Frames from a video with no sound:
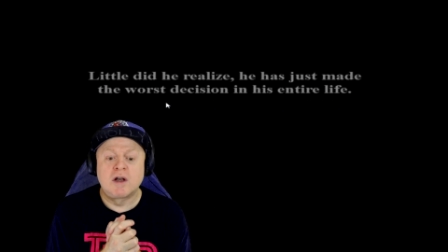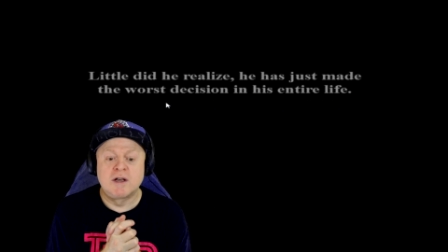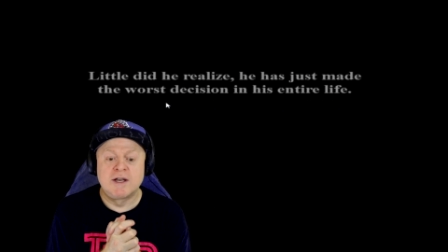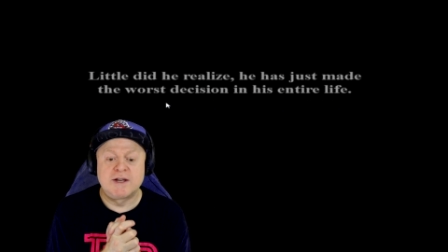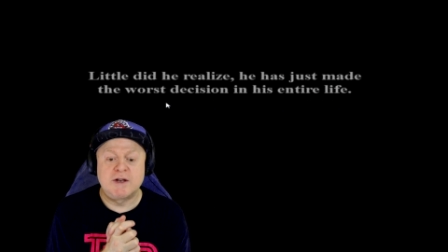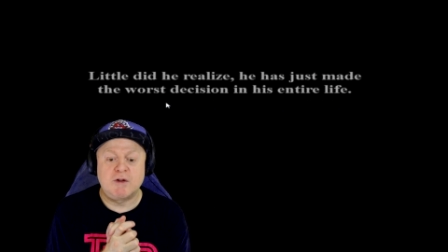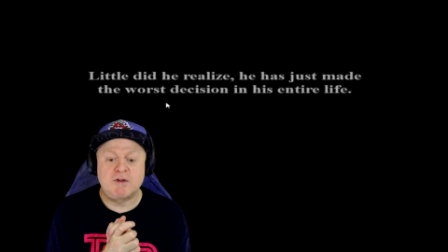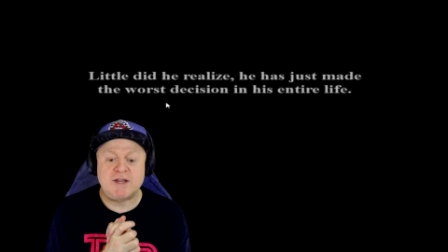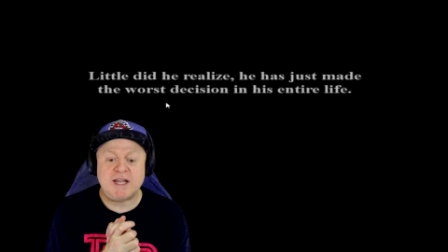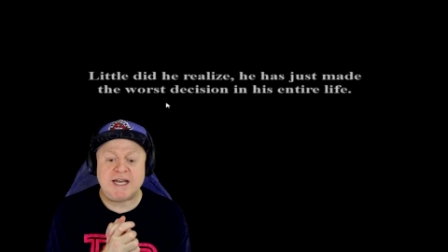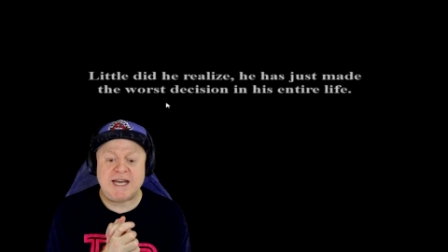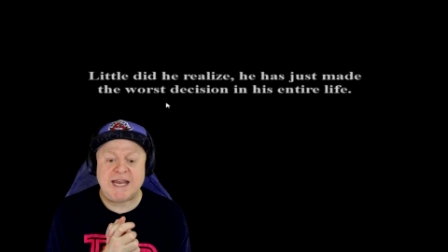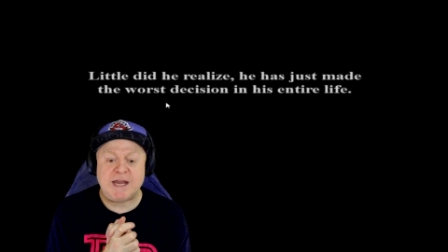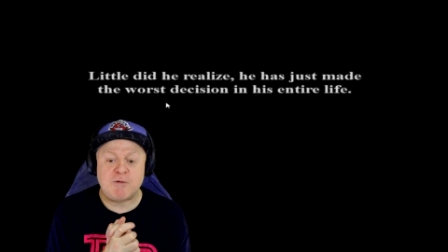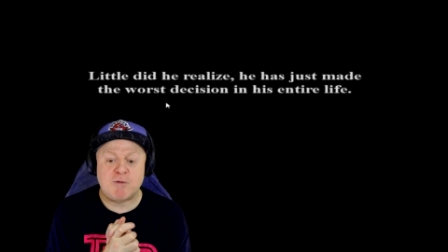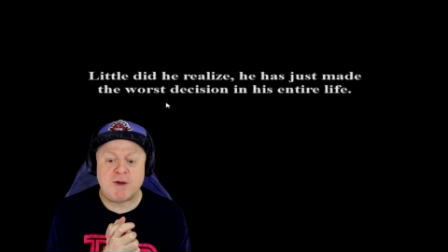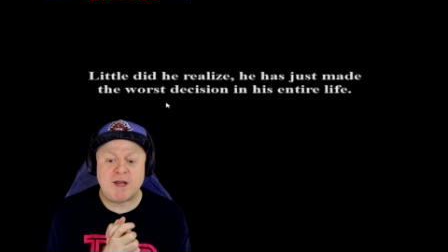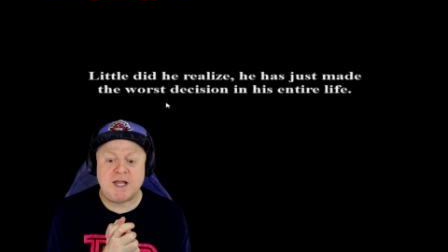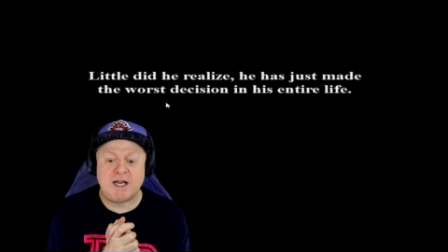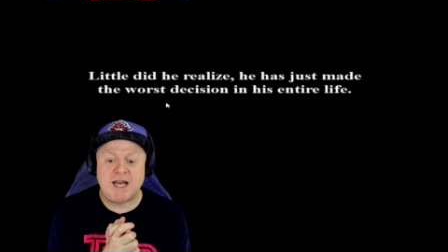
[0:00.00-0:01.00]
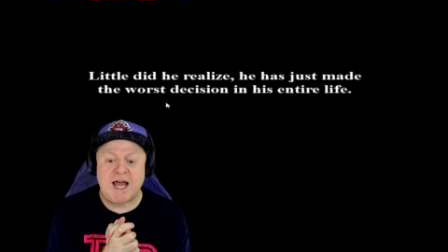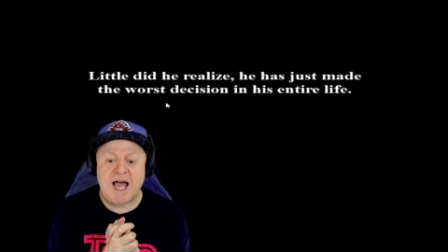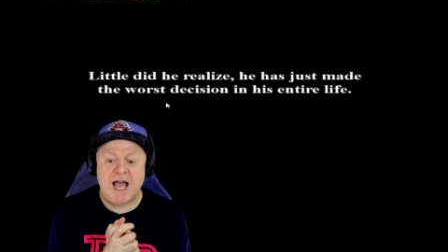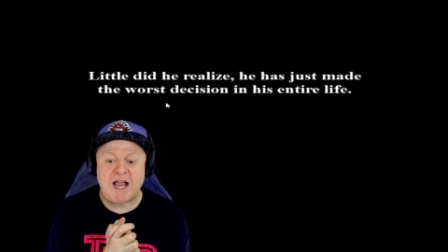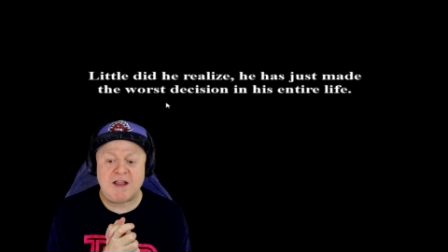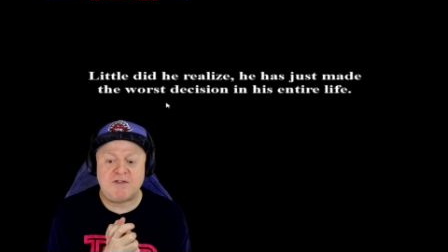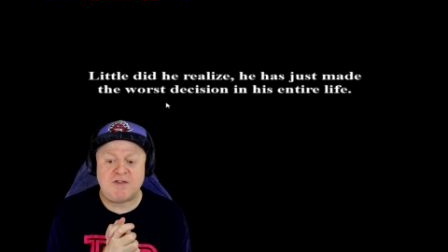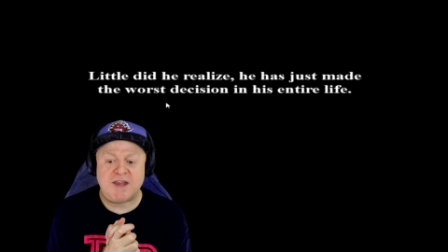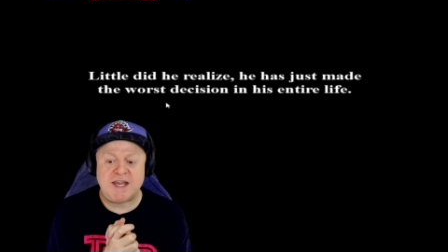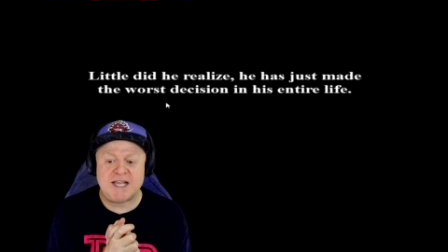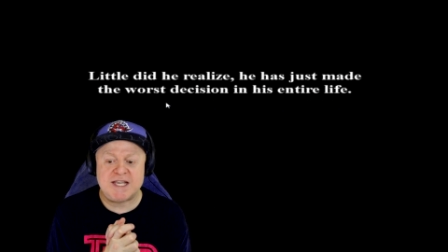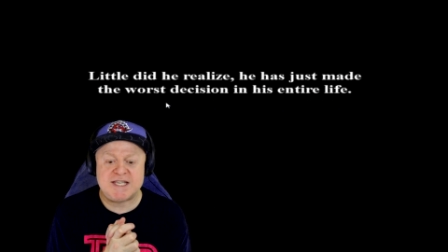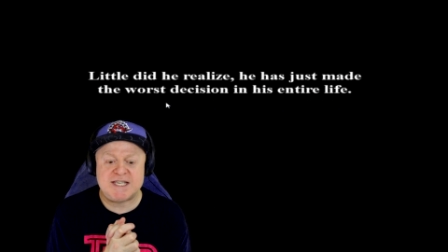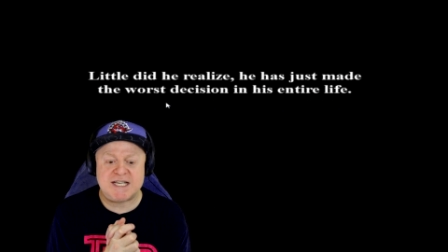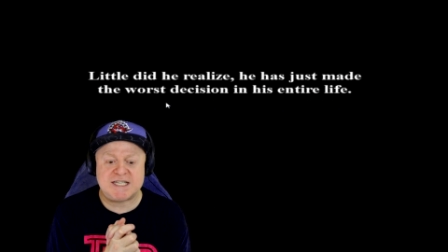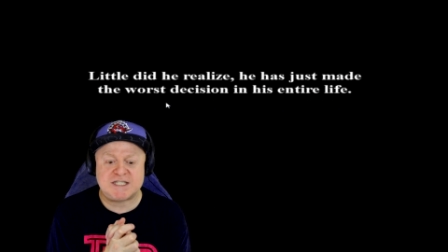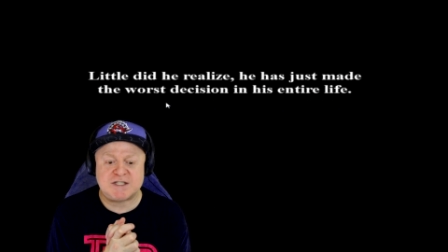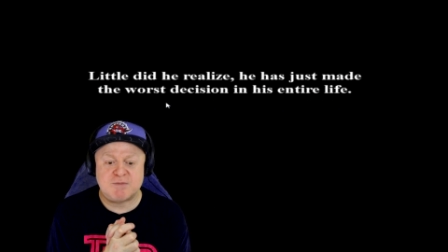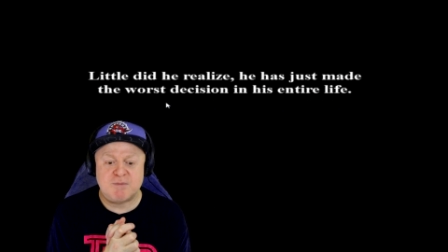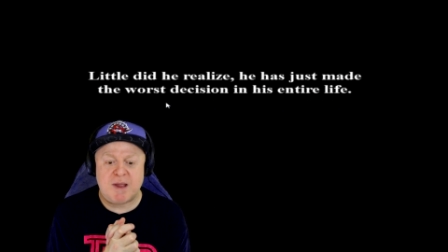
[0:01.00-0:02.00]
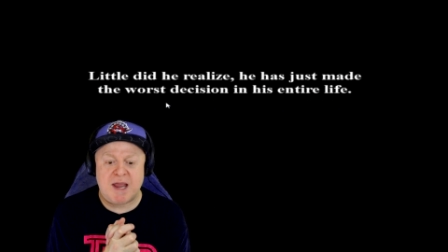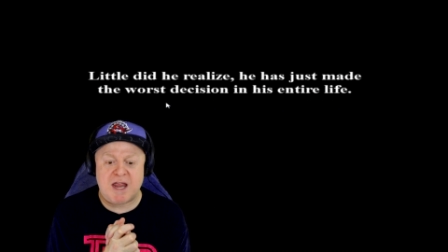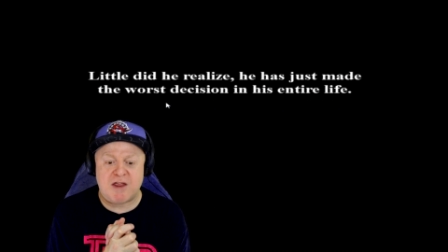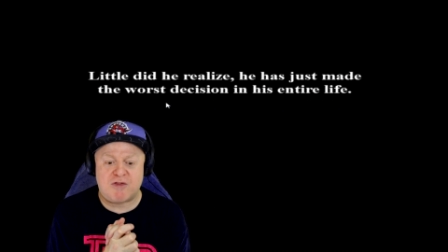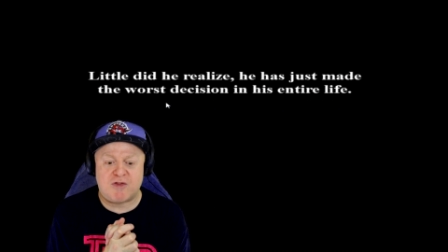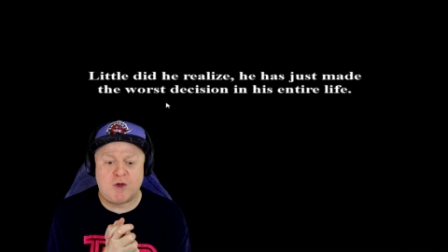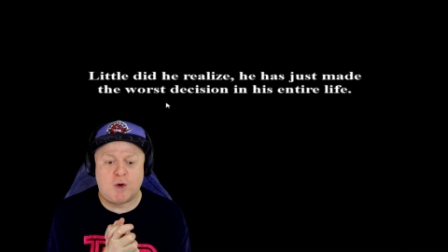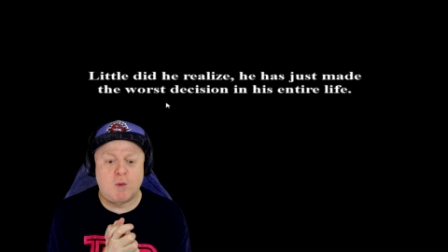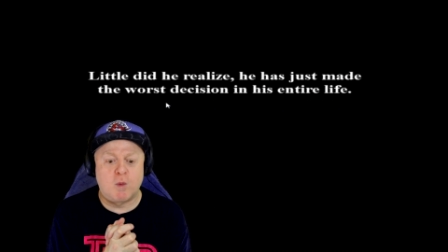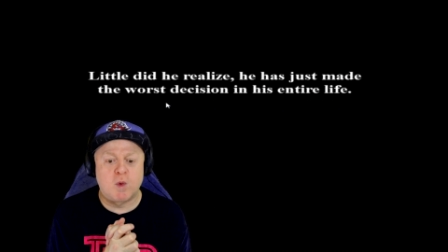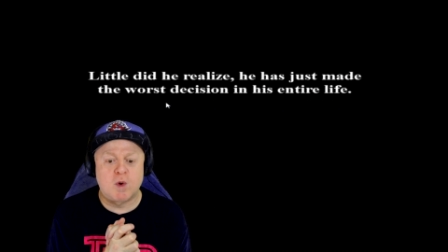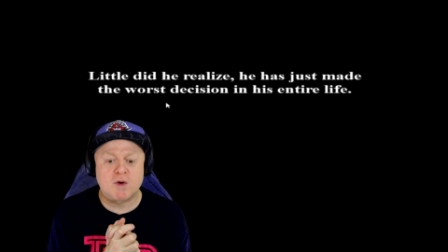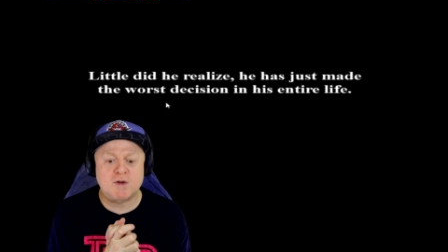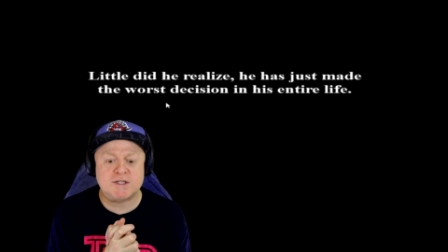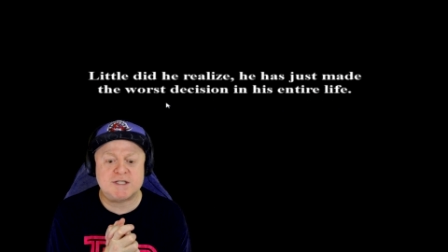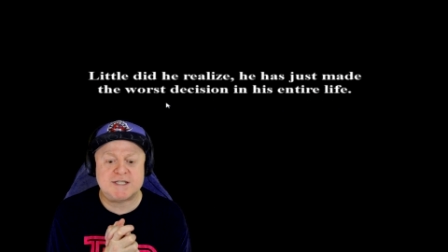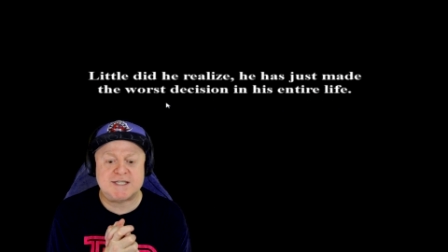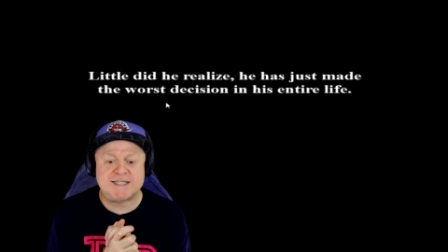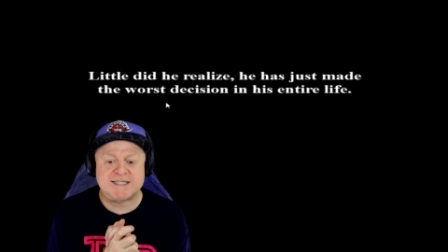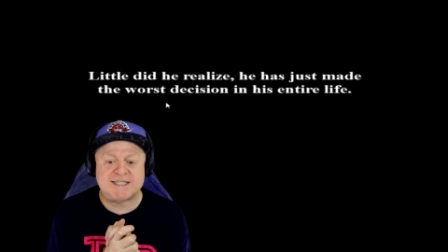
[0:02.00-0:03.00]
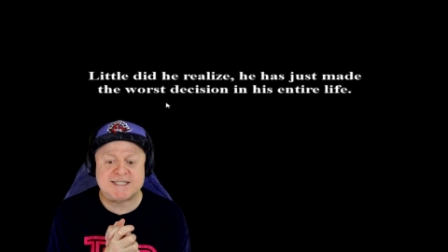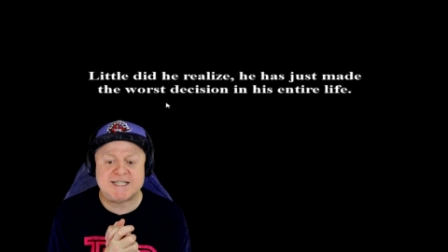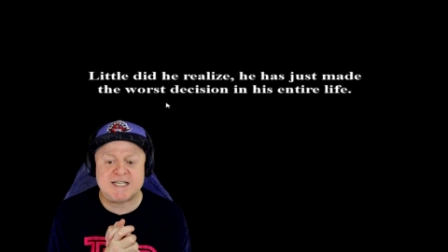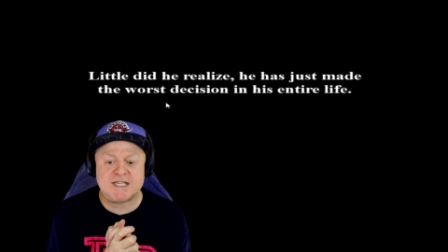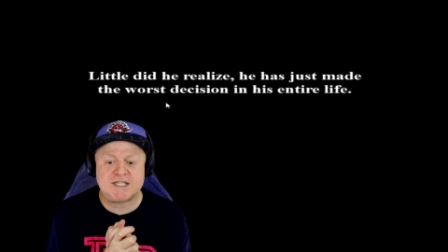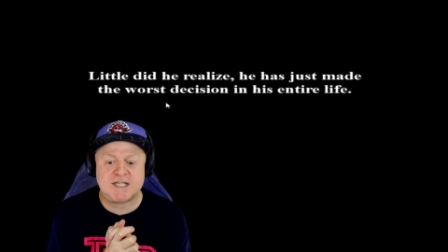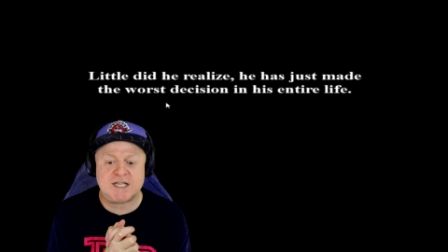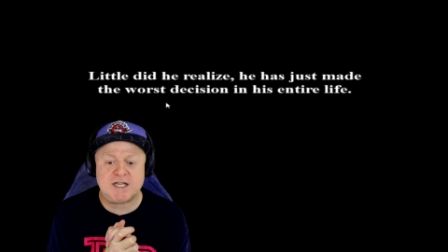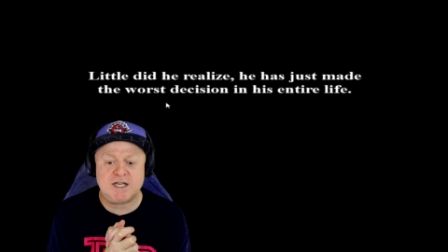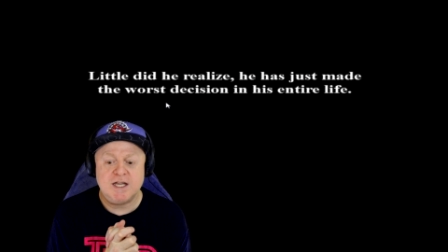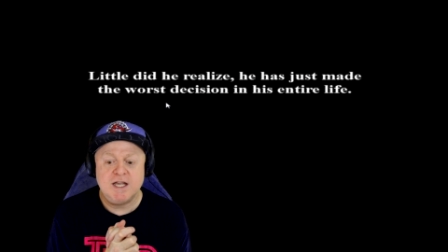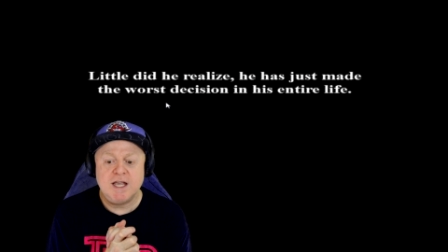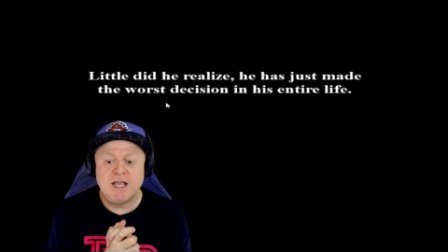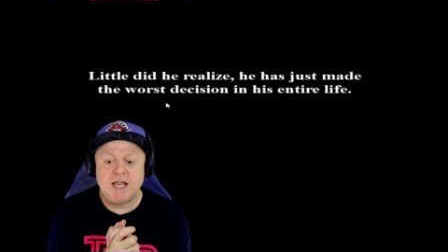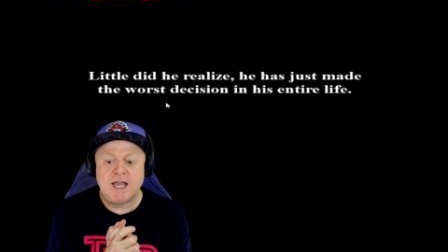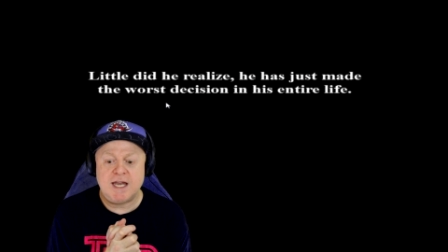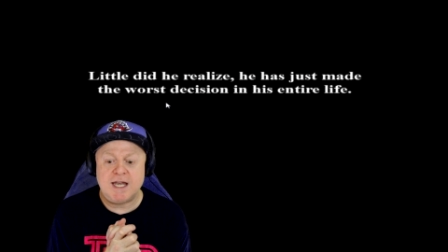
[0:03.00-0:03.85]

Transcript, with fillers: Little did he realize he had just made the worst decision